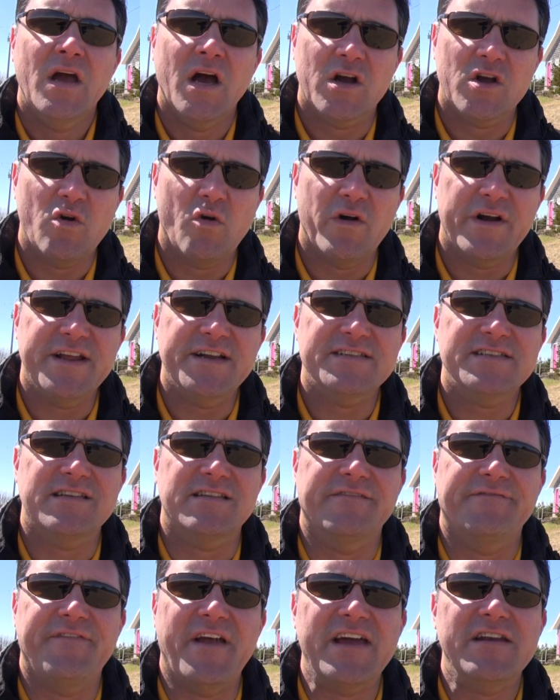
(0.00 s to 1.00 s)
According to
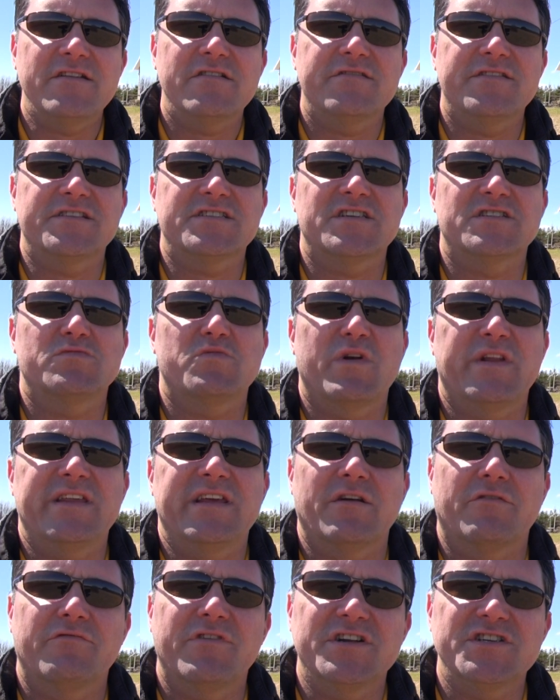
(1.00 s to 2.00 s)
the vendor, this is one of
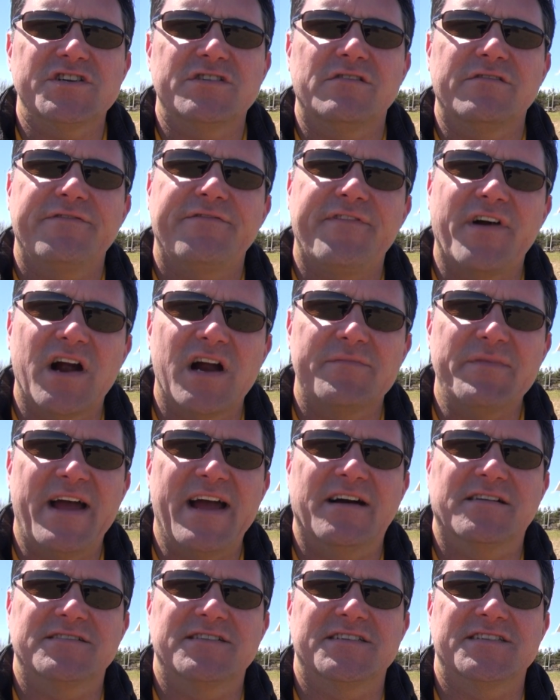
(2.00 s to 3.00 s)
the original
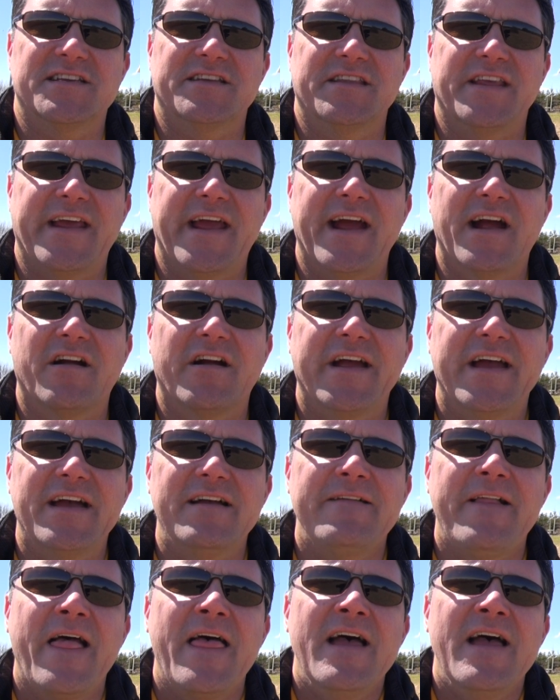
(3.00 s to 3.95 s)
farmhouses in the area,